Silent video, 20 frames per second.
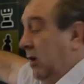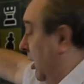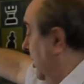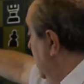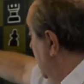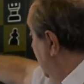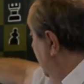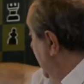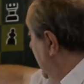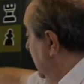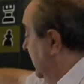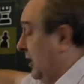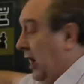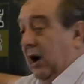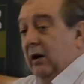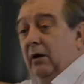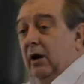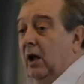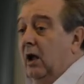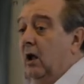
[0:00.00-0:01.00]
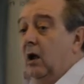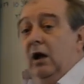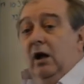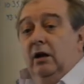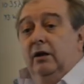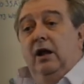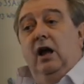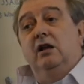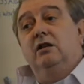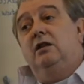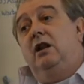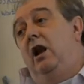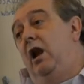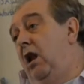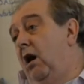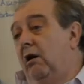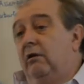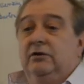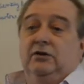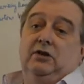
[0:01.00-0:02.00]
on your first go. There's
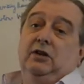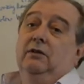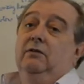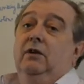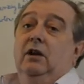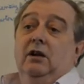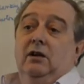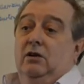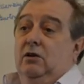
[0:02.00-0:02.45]
lots of new